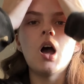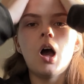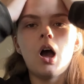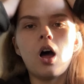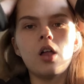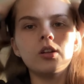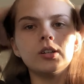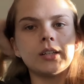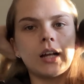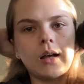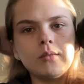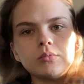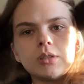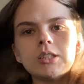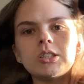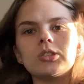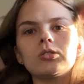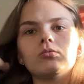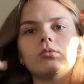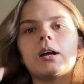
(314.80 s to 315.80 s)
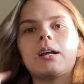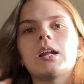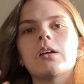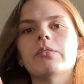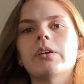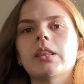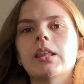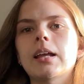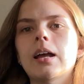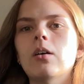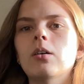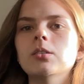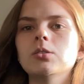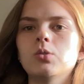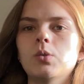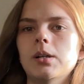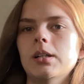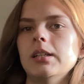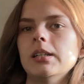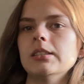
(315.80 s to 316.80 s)
other times I just write everything out as
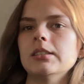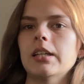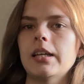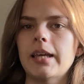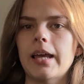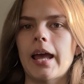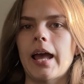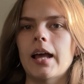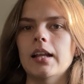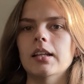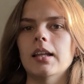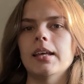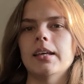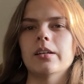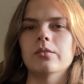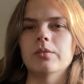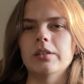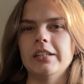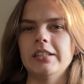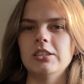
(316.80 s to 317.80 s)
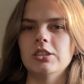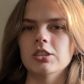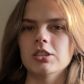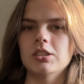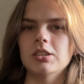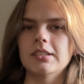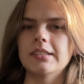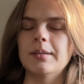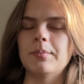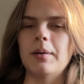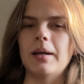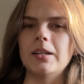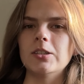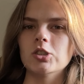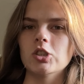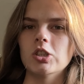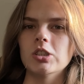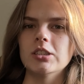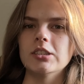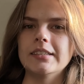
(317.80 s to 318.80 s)
quickly as I can. Like it really just depends
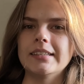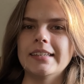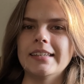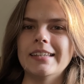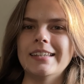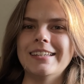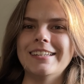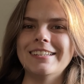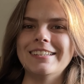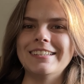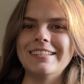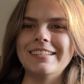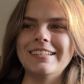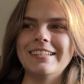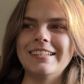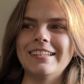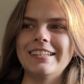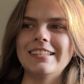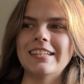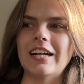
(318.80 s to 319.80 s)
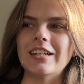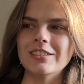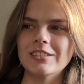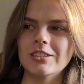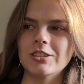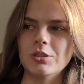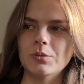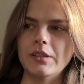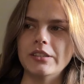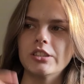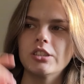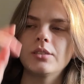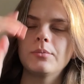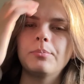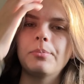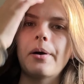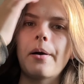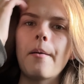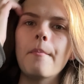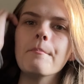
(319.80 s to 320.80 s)
on the entire situation,
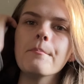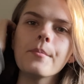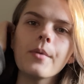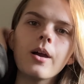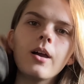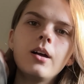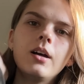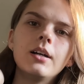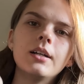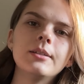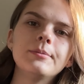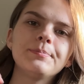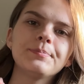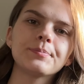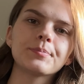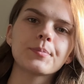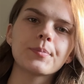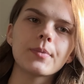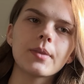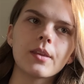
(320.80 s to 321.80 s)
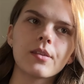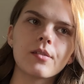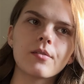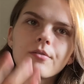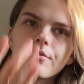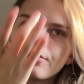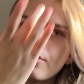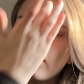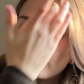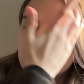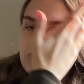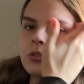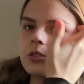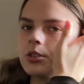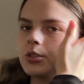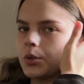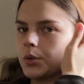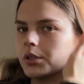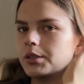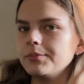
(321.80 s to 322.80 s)
but long story
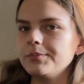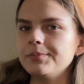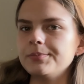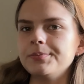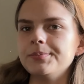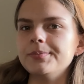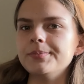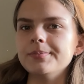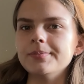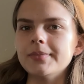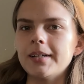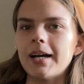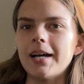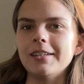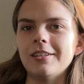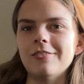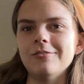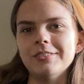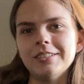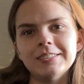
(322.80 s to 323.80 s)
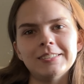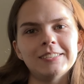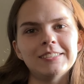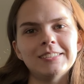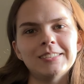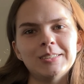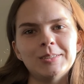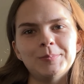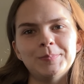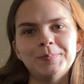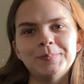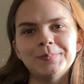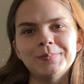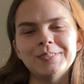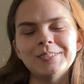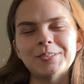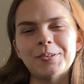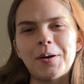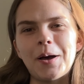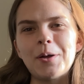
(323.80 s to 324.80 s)
short, I love lists.
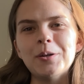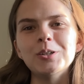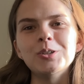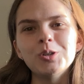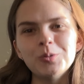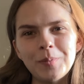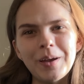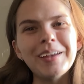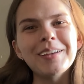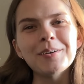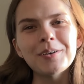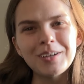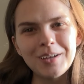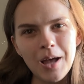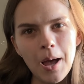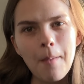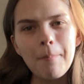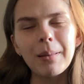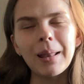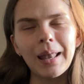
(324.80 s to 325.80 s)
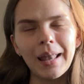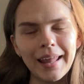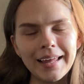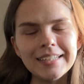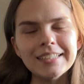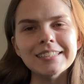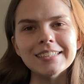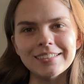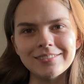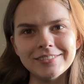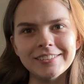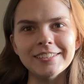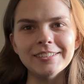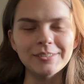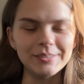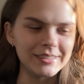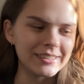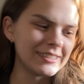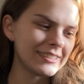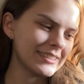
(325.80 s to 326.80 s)
So I do make plenty of to-do
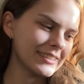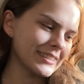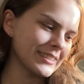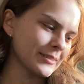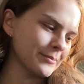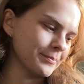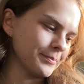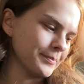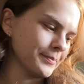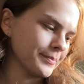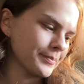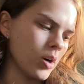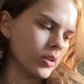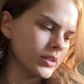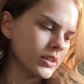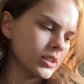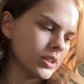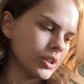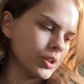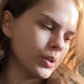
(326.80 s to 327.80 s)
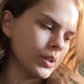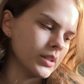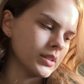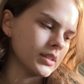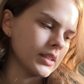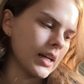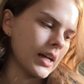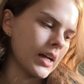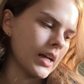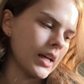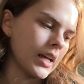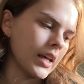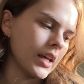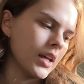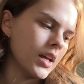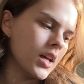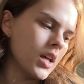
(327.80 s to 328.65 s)
lists. On these to-do lists, I